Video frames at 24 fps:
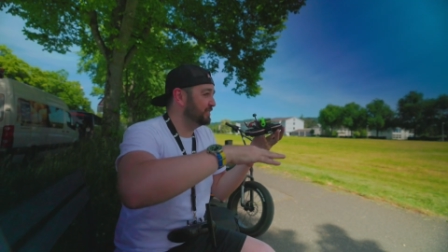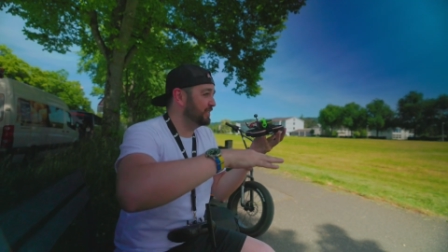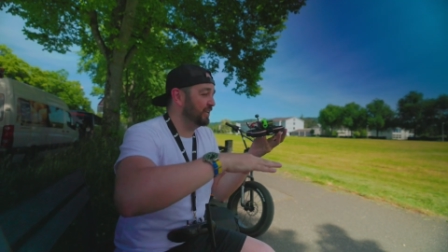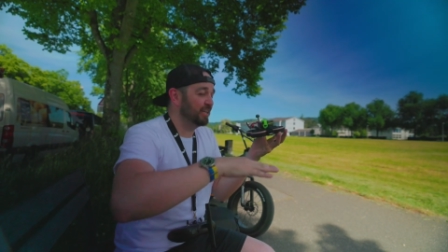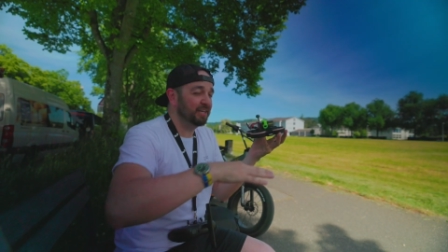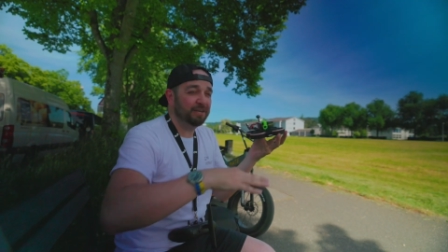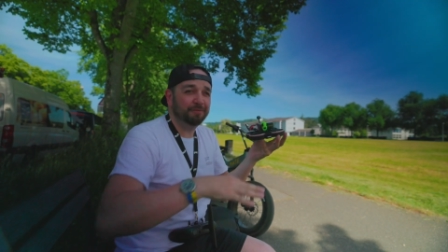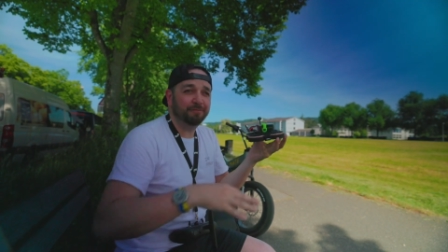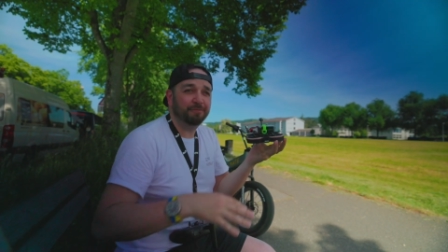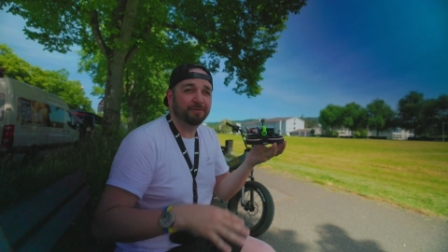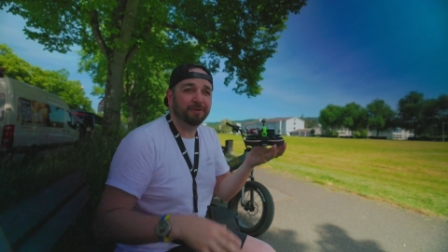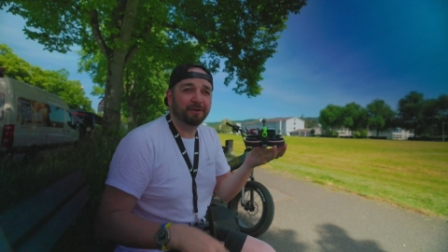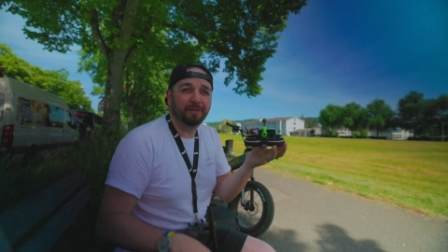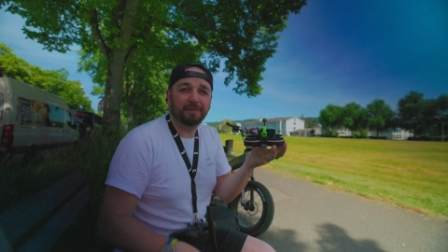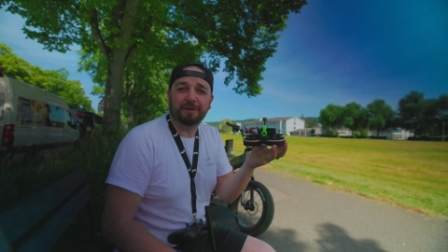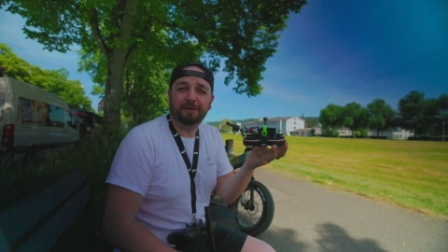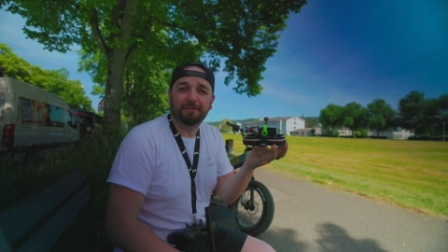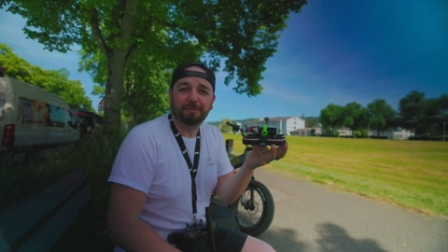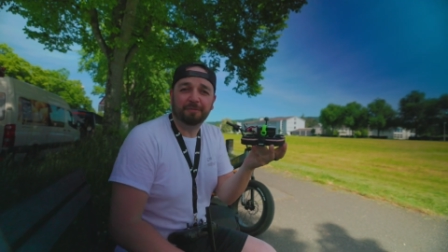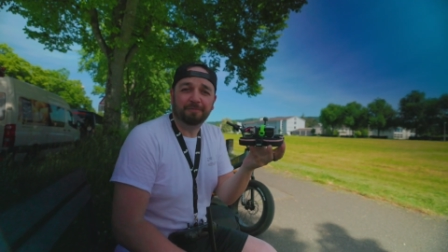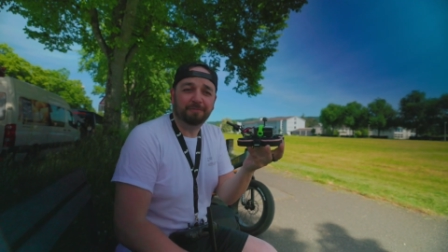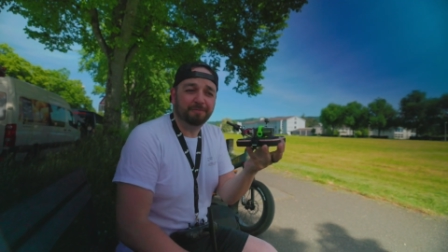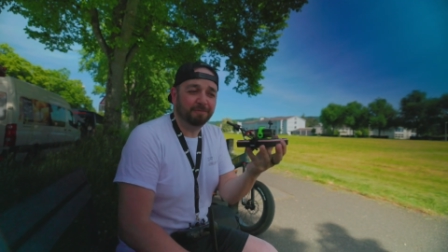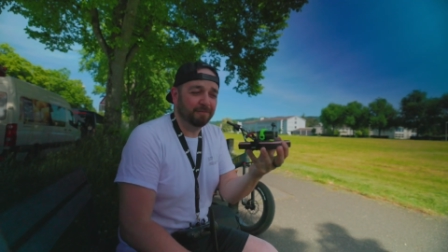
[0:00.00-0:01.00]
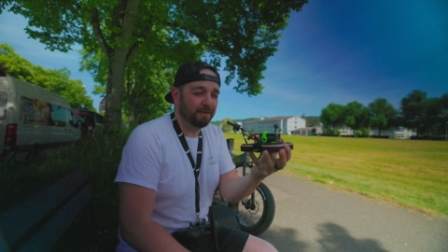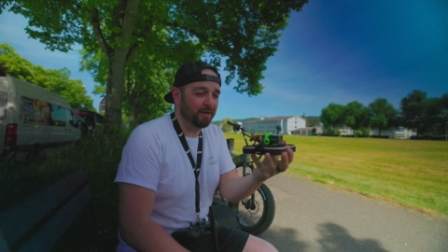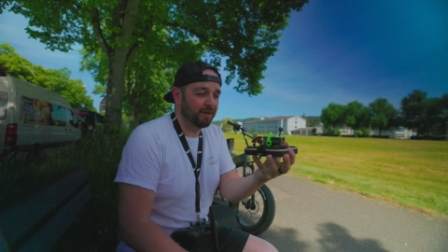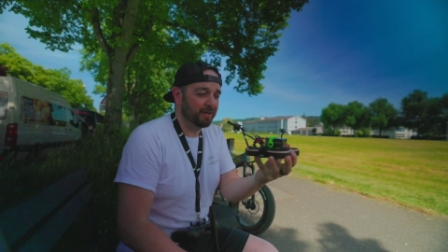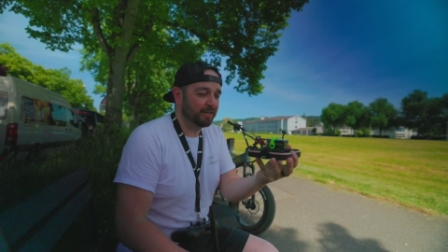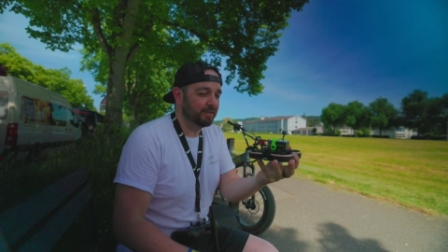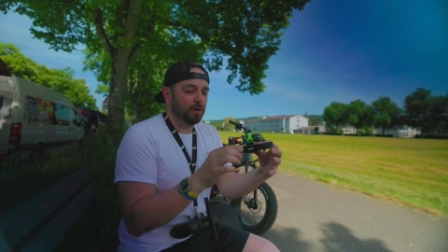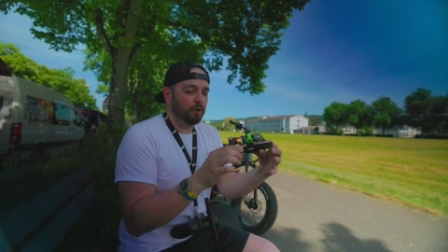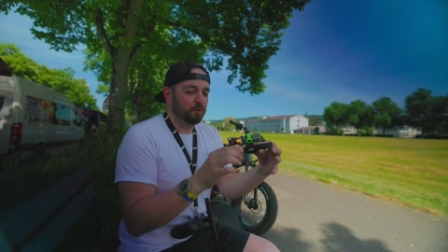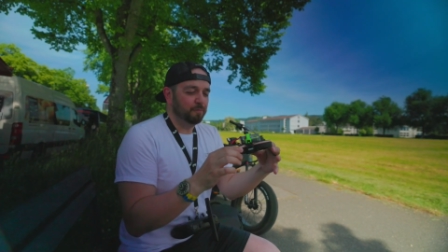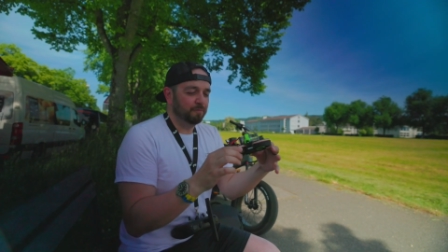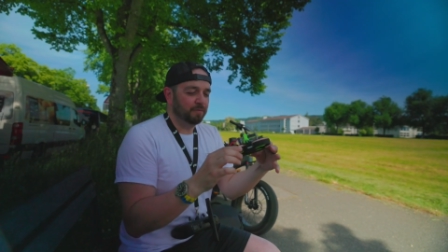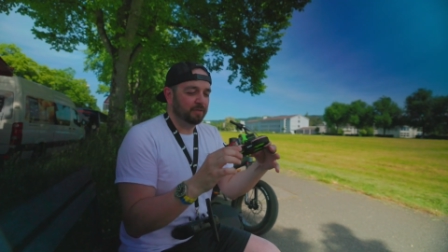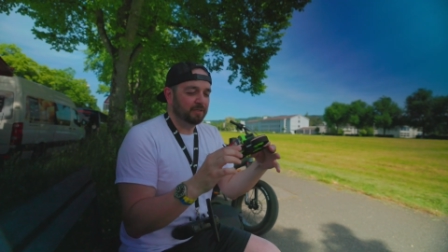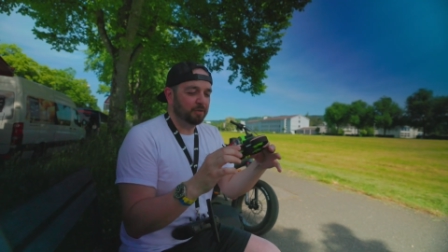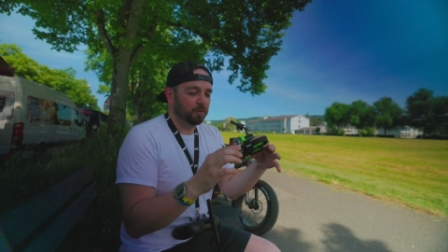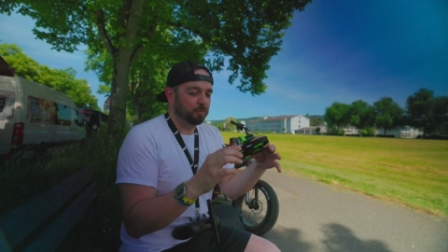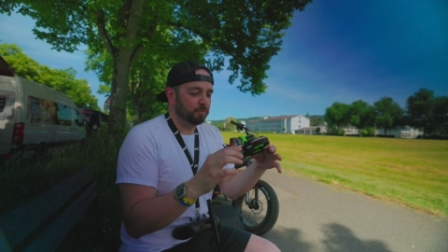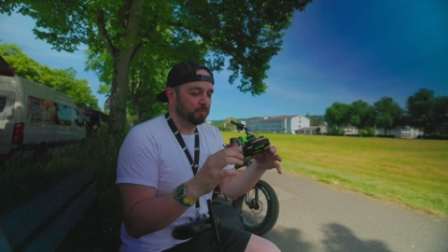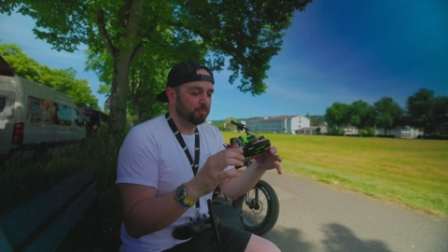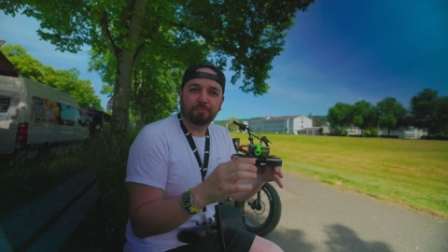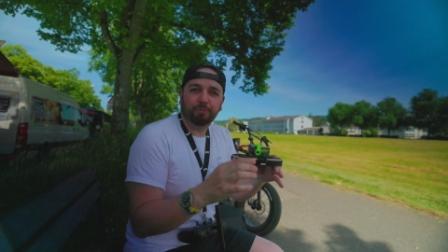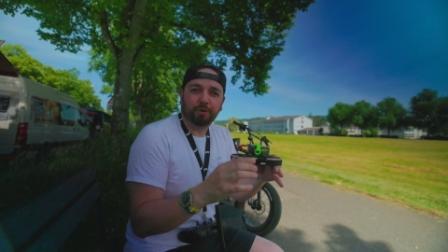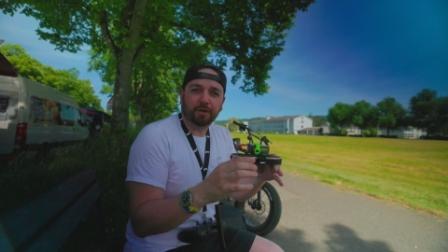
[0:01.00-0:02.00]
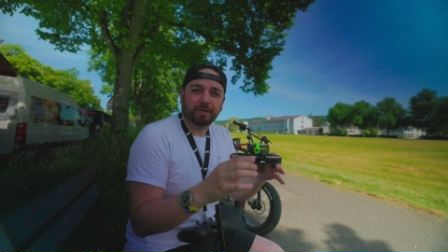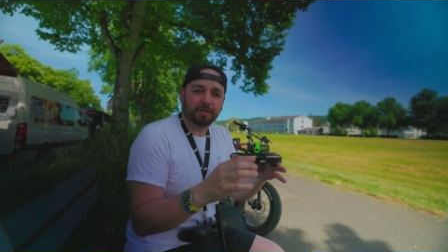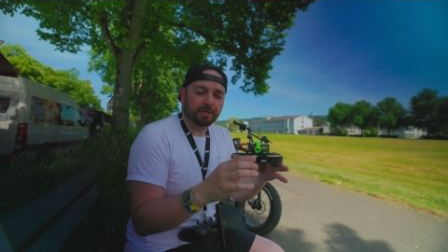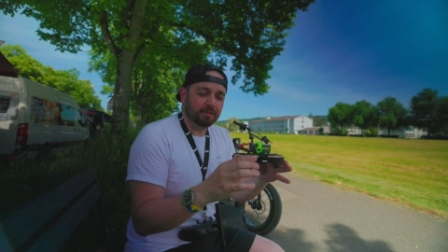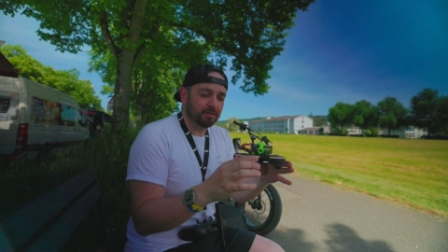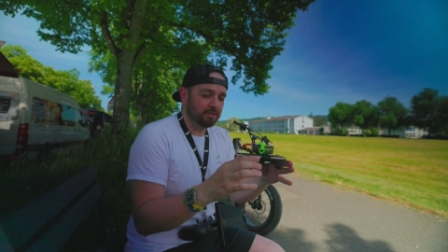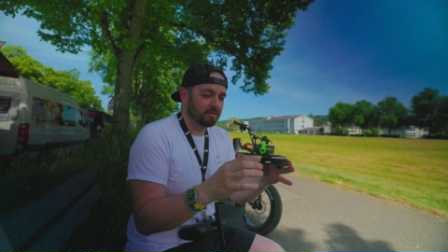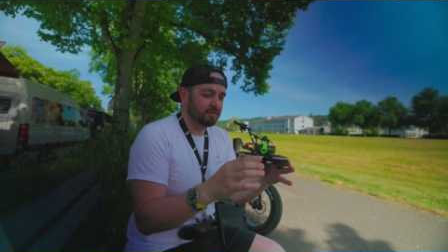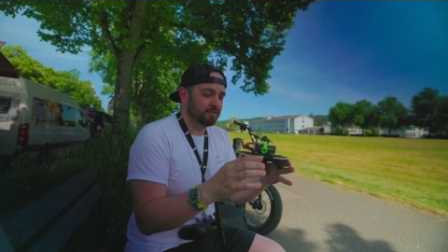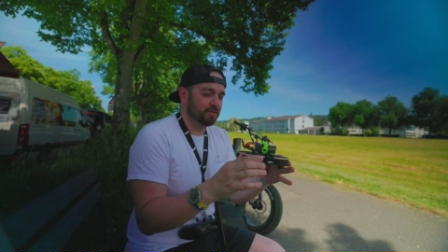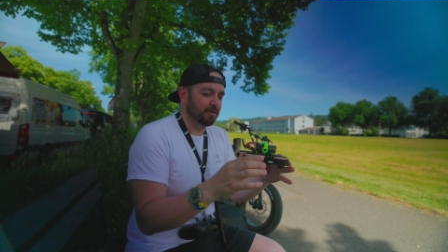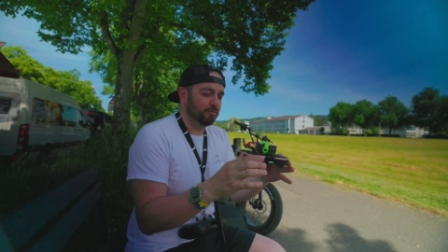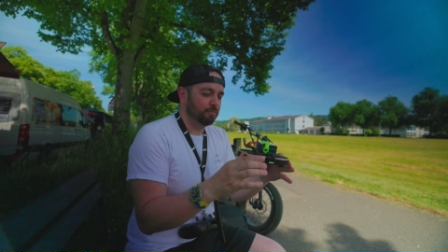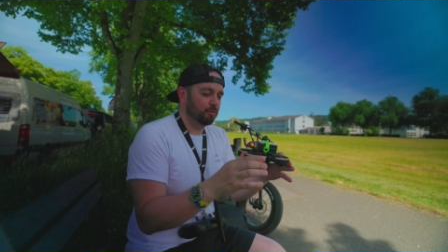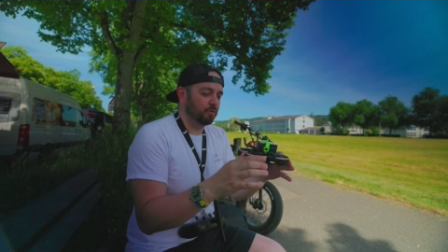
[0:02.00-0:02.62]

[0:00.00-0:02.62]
take it for another little flight, hopefully don't break it this time